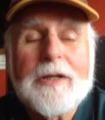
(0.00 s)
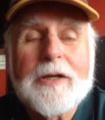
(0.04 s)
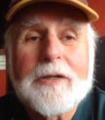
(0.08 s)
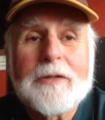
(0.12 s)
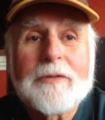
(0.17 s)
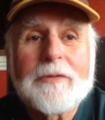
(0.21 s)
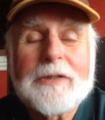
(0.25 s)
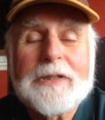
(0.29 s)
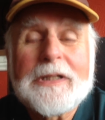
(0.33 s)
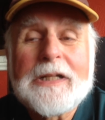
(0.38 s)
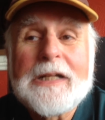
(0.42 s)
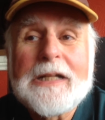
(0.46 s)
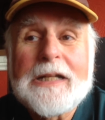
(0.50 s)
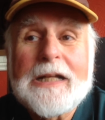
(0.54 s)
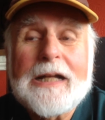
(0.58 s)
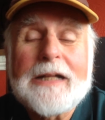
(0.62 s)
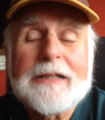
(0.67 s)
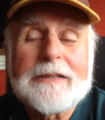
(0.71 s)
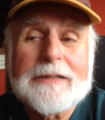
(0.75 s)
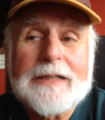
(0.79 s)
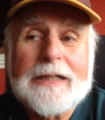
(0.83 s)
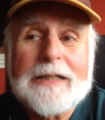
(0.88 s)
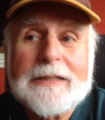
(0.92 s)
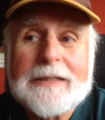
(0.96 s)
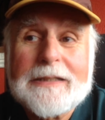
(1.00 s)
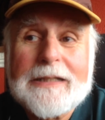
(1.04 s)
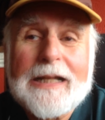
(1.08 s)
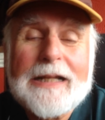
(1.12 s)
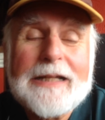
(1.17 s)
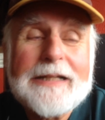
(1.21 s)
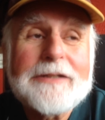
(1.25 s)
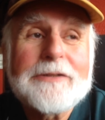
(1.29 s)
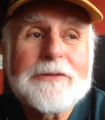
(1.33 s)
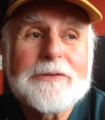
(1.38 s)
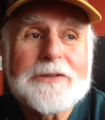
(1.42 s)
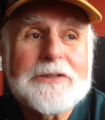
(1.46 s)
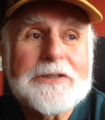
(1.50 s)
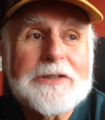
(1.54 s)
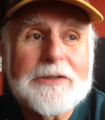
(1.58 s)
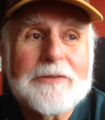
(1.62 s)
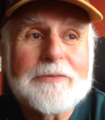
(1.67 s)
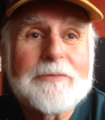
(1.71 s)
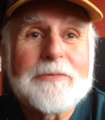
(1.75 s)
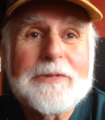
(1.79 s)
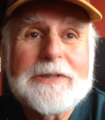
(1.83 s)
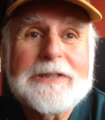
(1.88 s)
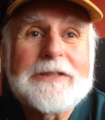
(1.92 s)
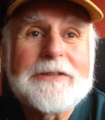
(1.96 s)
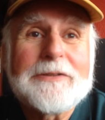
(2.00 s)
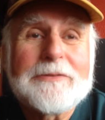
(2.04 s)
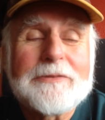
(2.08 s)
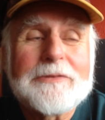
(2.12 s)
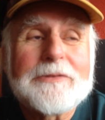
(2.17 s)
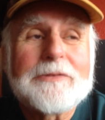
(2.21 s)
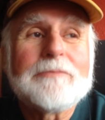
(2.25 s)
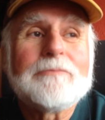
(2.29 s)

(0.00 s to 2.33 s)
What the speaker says: Well, I also, when you